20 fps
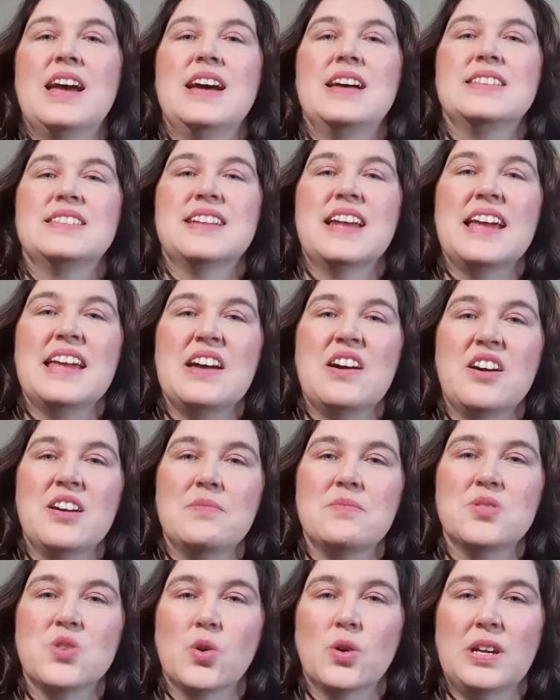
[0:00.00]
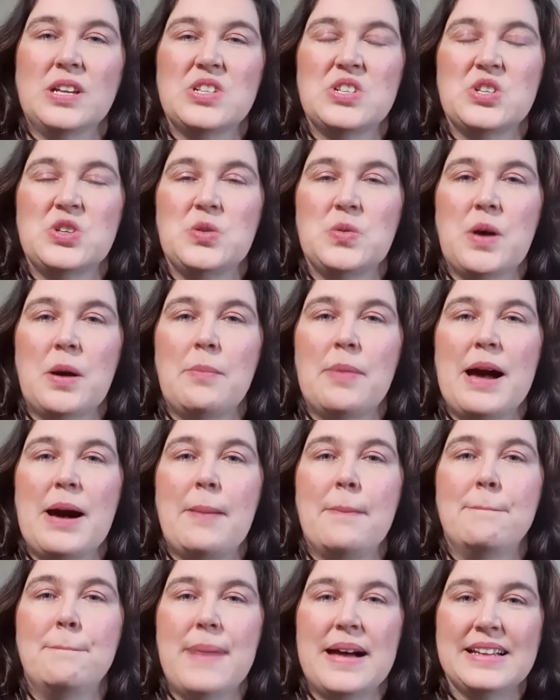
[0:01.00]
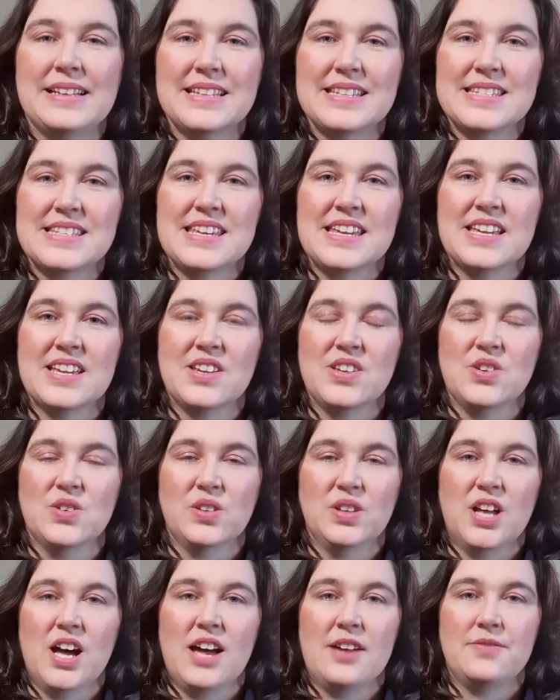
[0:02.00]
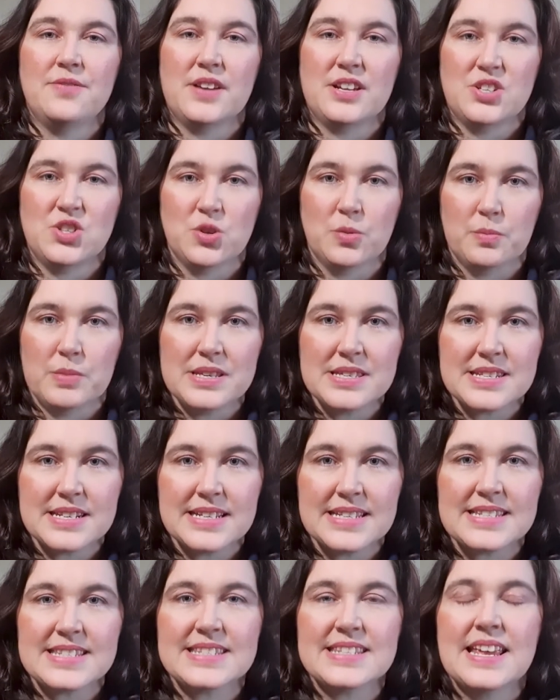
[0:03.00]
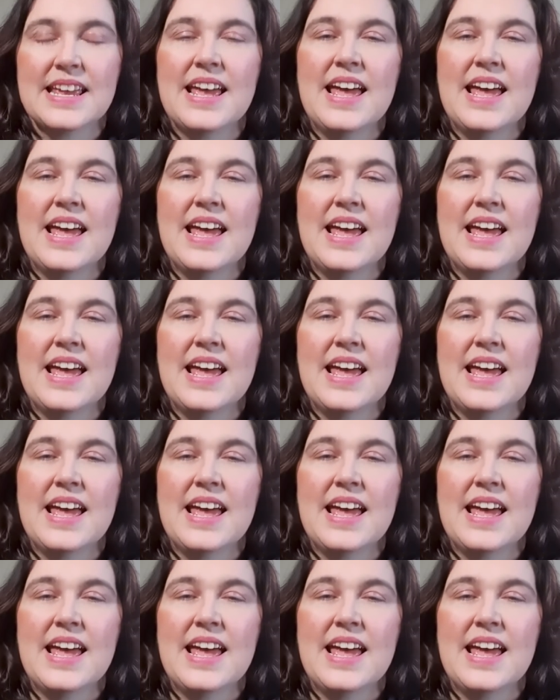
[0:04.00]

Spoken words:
Today, I'm talking to you about balancing your life and your business.